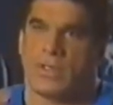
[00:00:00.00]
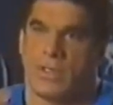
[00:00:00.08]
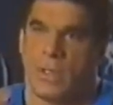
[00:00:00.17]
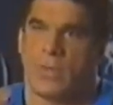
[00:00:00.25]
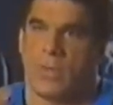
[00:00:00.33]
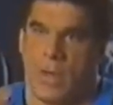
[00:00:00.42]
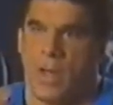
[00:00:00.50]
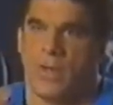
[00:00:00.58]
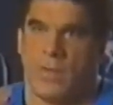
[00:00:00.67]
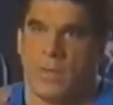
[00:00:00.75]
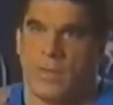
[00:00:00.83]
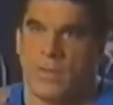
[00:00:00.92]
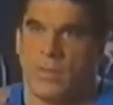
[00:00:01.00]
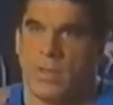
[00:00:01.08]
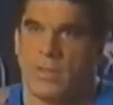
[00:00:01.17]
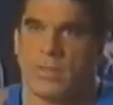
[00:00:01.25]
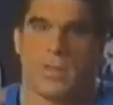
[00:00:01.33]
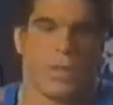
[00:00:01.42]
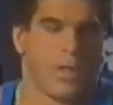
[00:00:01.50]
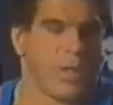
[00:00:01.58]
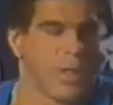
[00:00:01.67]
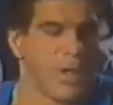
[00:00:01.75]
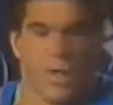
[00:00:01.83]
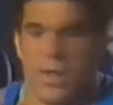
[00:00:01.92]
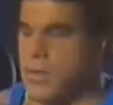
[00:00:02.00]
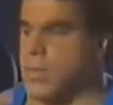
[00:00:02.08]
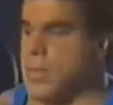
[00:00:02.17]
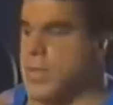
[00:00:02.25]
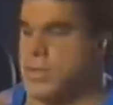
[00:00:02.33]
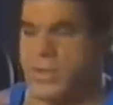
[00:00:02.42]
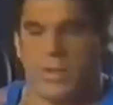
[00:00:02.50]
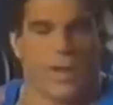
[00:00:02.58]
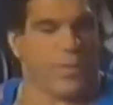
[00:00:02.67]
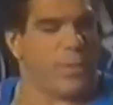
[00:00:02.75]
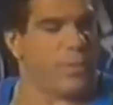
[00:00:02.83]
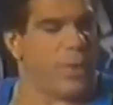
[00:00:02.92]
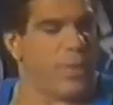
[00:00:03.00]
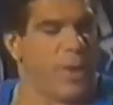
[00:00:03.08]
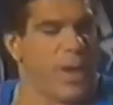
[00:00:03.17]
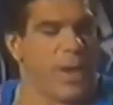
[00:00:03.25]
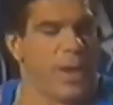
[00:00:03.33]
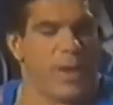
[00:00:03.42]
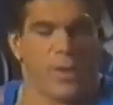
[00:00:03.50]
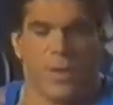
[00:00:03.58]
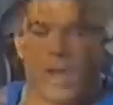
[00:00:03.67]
and shoulder cuff injuries, you make sure you have the proper angle.